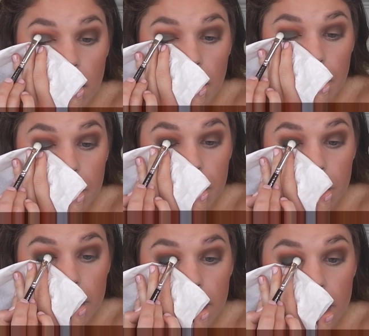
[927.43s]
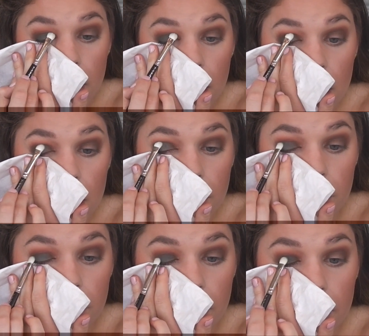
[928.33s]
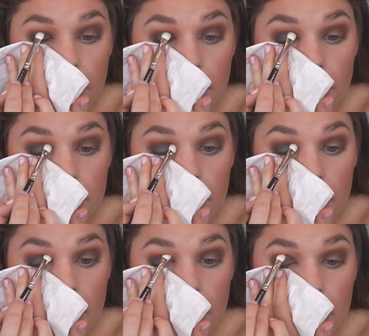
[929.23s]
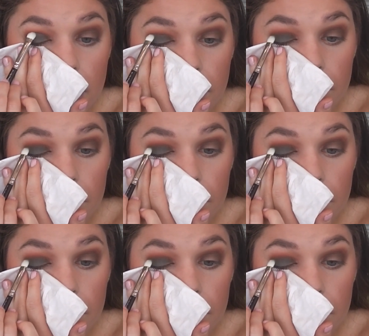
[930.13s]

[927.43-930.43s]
in between all those other colors that I did.